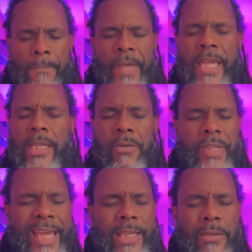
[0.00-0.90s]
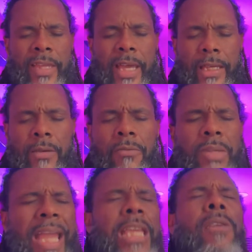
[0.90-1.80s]
Thank you, thank you, thank you.
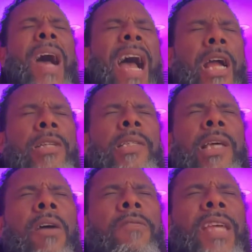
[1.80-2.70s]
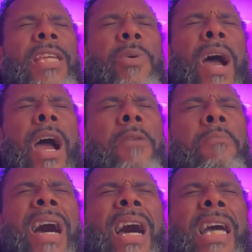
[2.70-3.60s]
Thank you, higher self. Thank you, higher
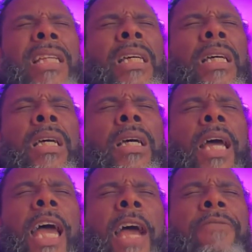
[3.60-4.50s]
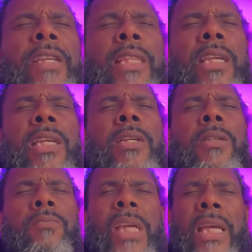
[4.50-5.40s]
mind.
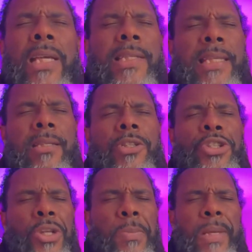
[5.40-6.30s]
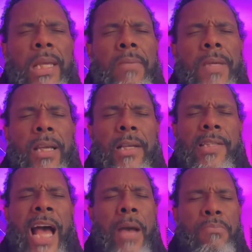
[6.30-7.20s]
Everything is as it should be because
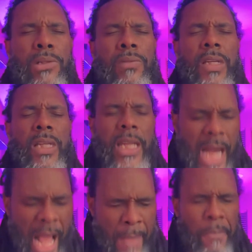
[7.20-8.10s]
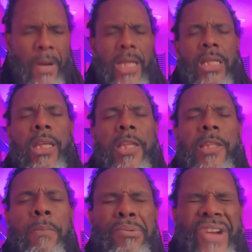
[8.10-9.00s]
I'm moving and operating in
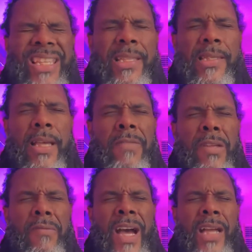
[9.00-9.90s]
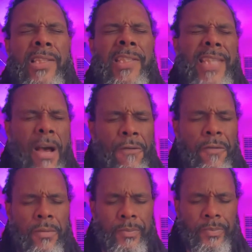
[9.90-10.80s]
the presence of the divine self.